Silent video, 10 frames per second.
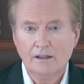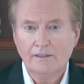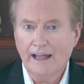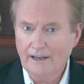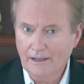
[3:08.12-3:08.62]

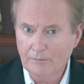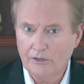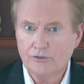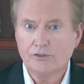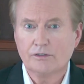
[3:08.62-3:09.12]
That
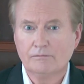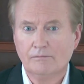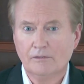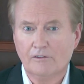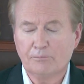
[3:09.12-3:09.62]
image
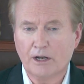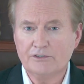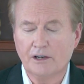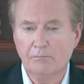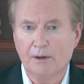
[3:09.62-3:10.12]
of
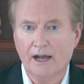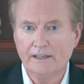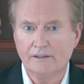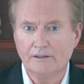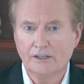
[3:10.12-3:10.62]
President
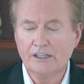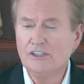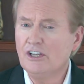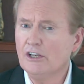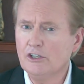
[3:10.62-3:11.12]
Biden
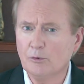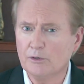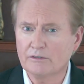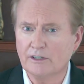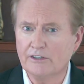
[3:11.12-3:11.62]

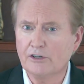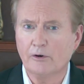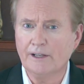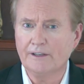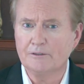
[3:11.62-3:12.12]
continuously
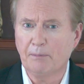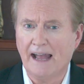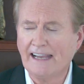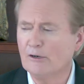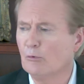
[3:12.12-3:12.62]
turning his
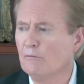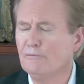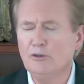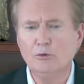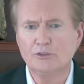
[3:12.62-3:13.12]
back and
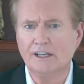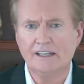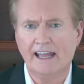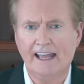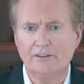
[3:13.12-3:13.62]
refusing
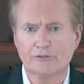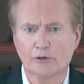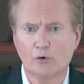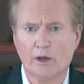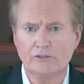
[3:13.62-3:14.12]
to answer
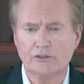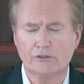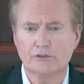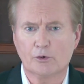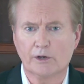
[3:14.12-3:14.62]

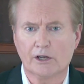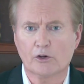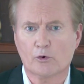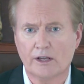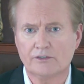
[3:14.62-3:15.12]
questions during a
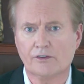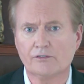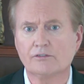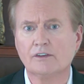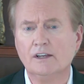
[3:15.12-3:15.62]

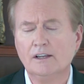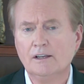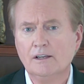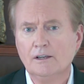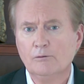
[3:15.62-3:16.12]
crisis
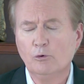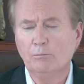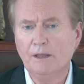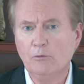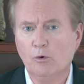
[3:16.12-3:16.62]
will
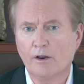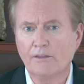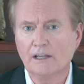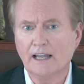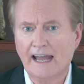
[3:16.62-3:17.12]
be one of
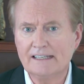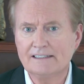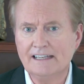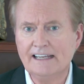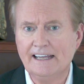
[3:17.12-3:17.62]
the
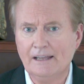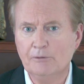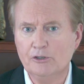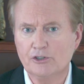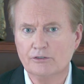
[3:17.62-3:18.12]
lasting
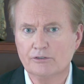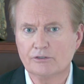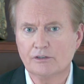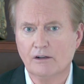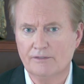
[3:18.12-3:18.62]

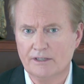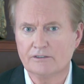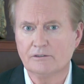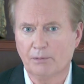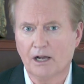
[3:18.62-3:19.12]
images of this
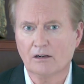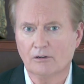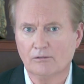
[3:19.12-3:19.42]
debacle.